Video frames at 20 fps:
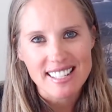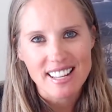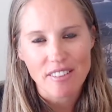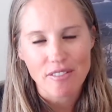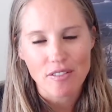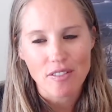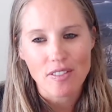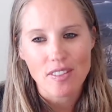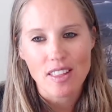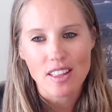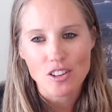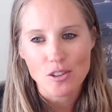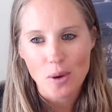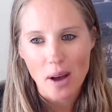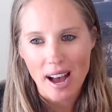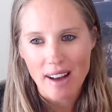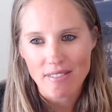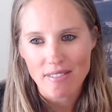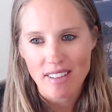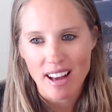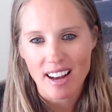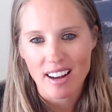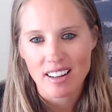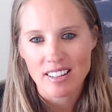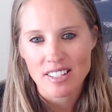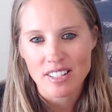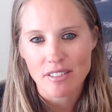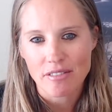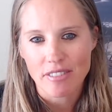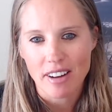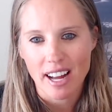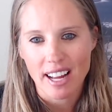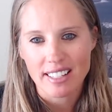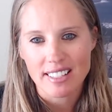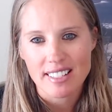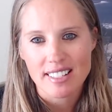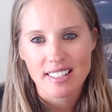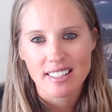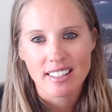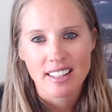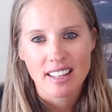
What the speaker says: if that you have that undefined.